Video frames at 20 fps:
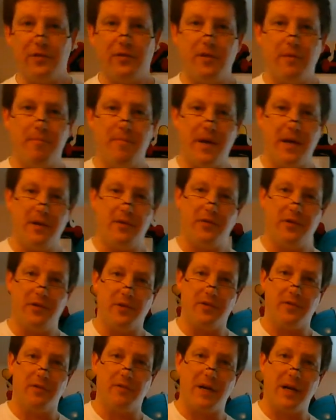is the
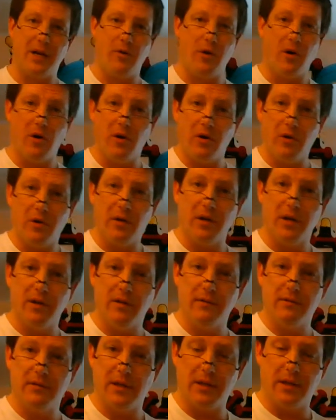basis of how all,
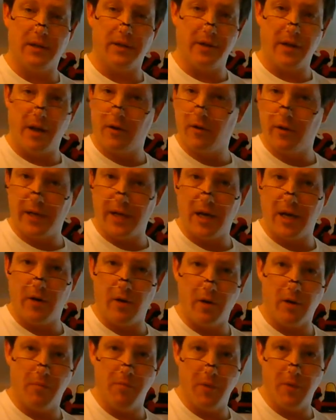not only how
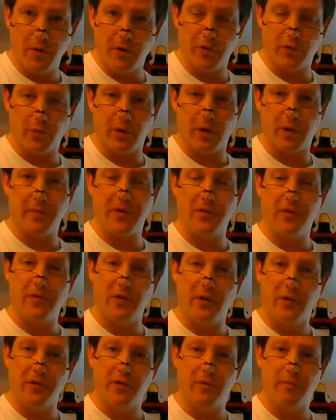all motors work, but this is
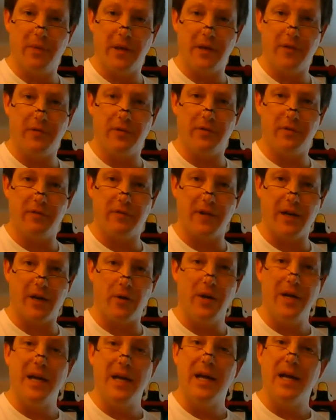also the basis of how
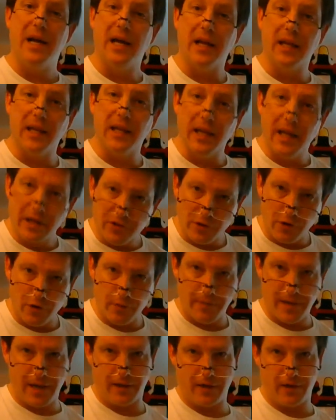
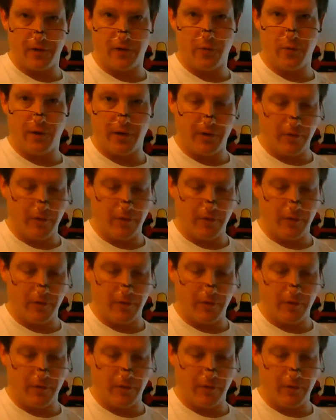electromagnets work,